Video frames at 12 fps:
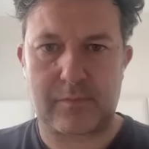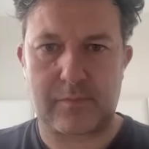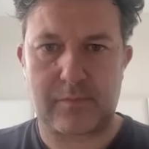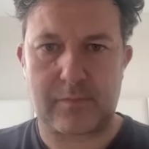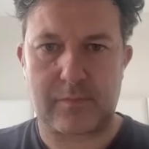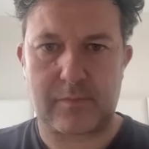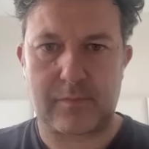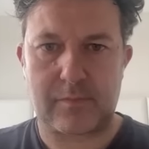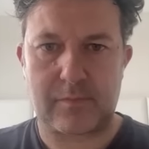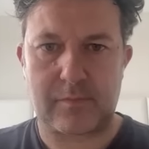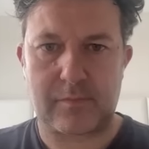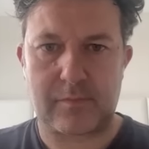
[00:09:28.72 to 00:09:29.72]

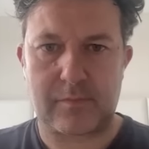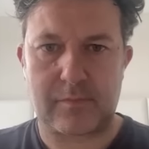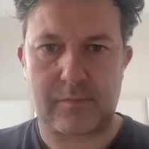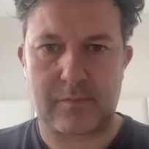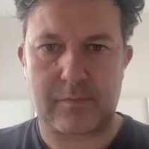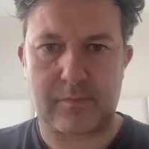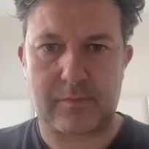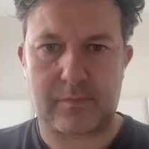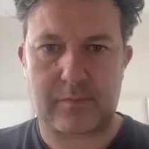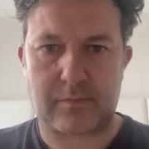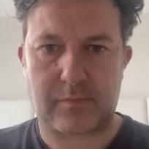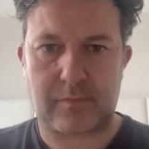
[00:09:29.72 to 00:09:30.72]

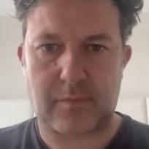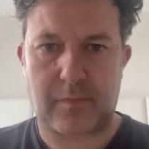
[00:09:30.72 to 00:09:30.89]
This person isn't speaking.